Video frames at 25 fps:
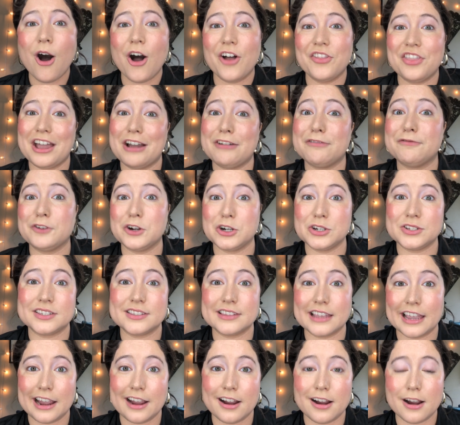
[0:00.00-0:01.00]
on that
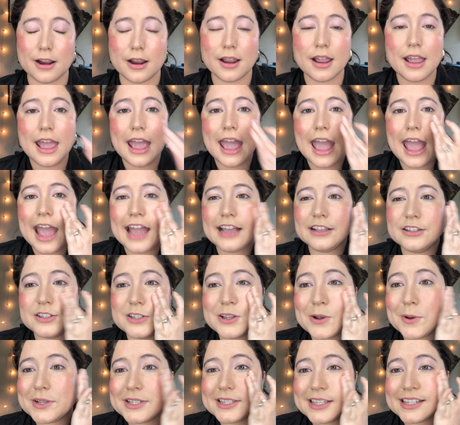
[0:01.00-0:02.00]
first layer. And
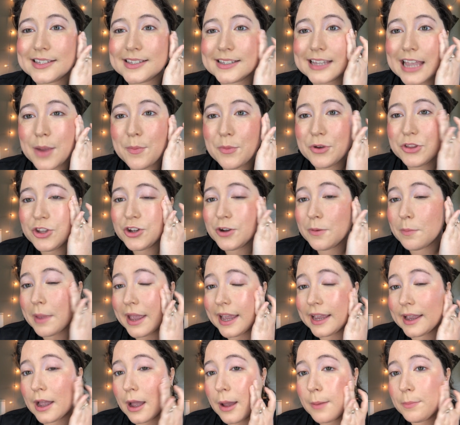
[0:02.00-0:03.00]
so it's the same with your
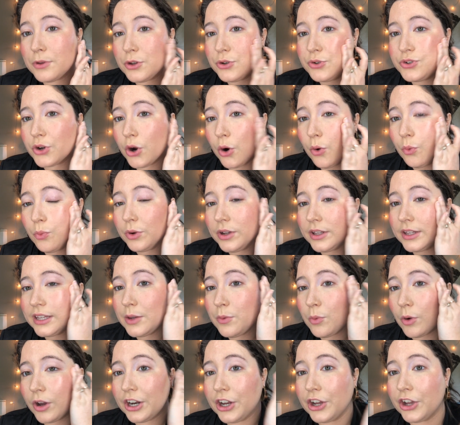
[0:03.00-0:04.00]
makeup. You don't
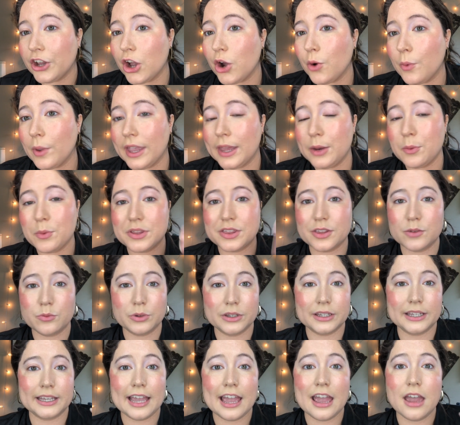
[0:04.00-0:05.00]
really want to go in with a
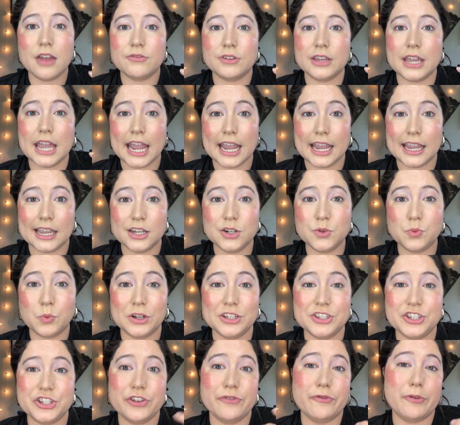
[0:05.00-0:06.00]
really heavy hand
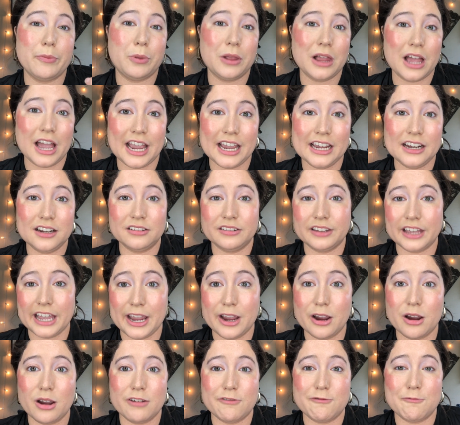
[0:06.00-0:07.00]
once you've applied a
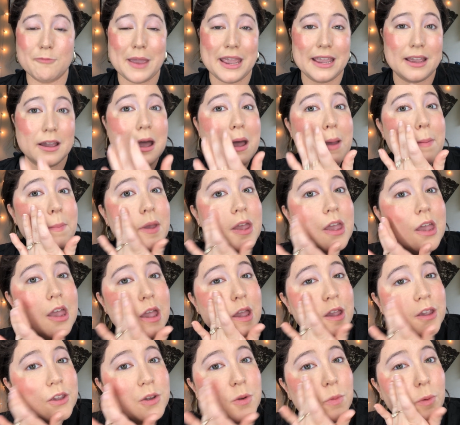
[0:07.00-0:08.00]
layer of makeup.
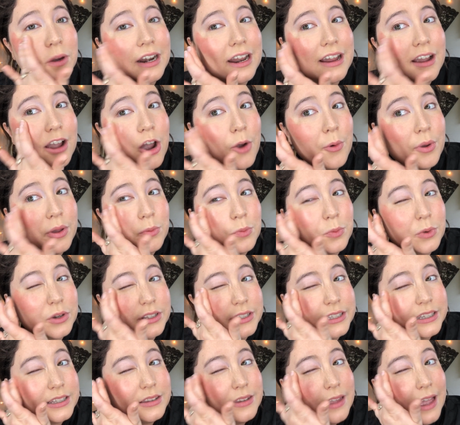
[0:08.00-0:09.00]
You want to go in
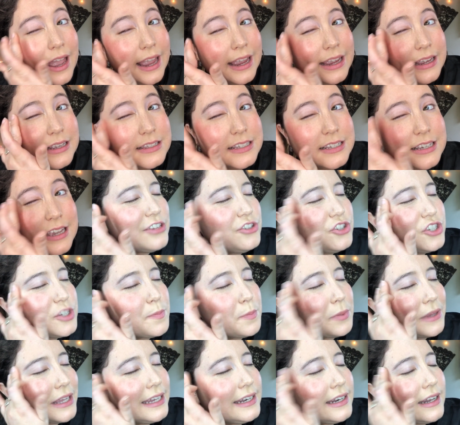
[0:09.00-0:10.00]
really light and
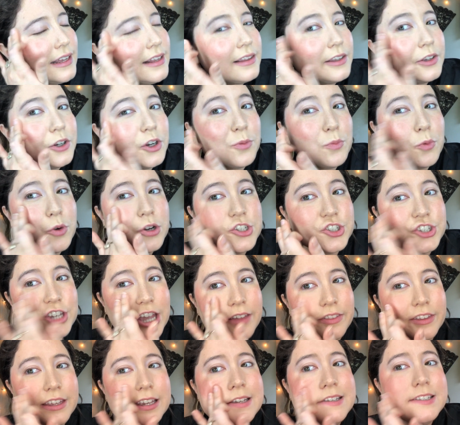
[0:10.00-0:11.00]
just blend a little more
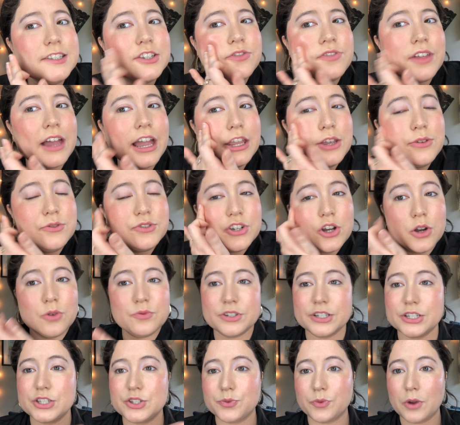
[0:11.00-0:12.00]
gently so that you
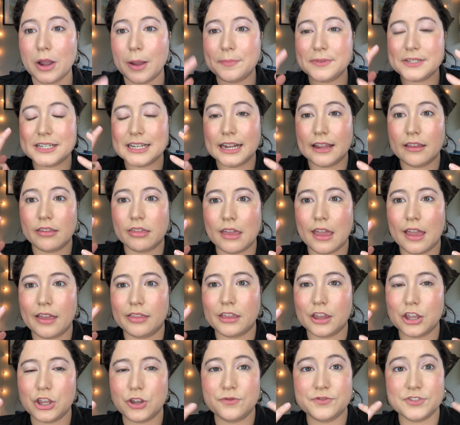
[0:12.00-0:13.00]
don't disrupt anything
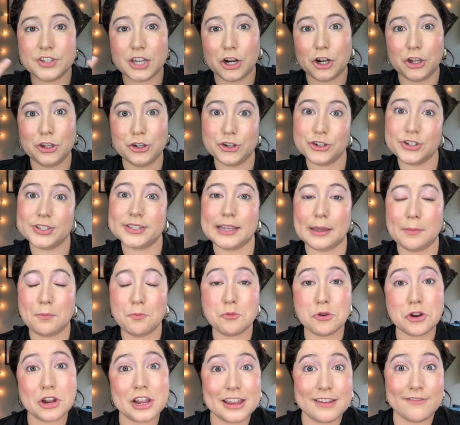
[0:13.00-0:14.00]
that you've done on your
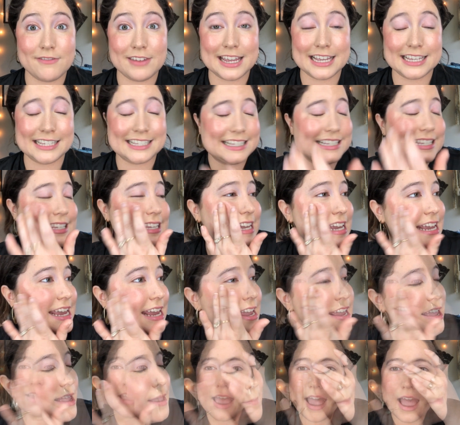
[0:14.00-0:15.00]
skin
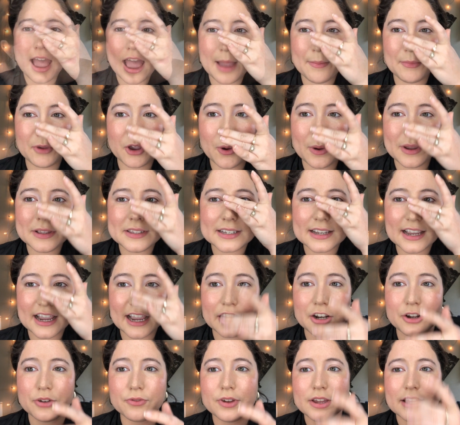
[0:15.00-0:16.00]
previously. I'm going to
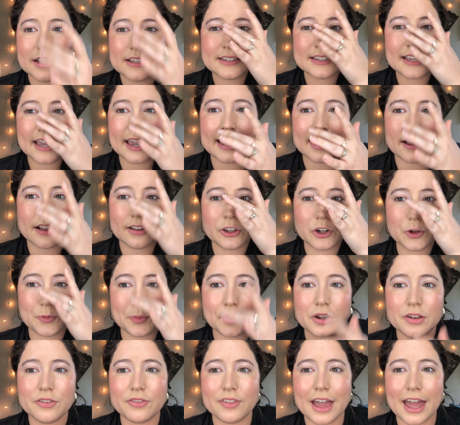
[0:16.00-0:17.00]
kind of take a little
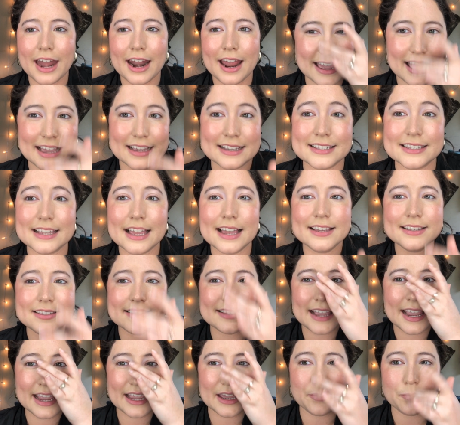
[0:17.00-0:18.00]
bit of that
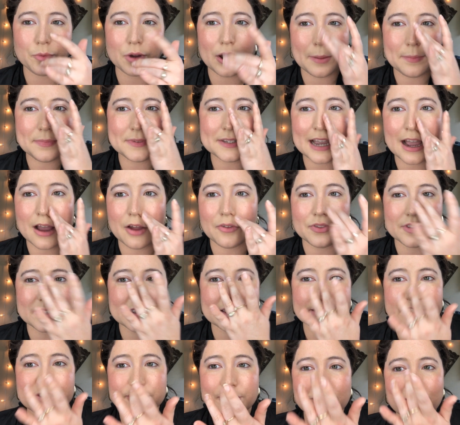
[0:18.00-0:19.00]
excess and rub down the
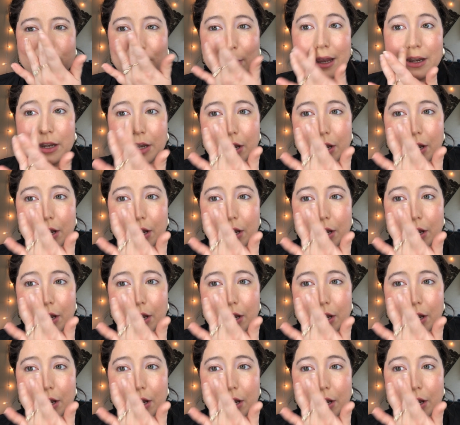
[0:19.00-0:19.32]
center of my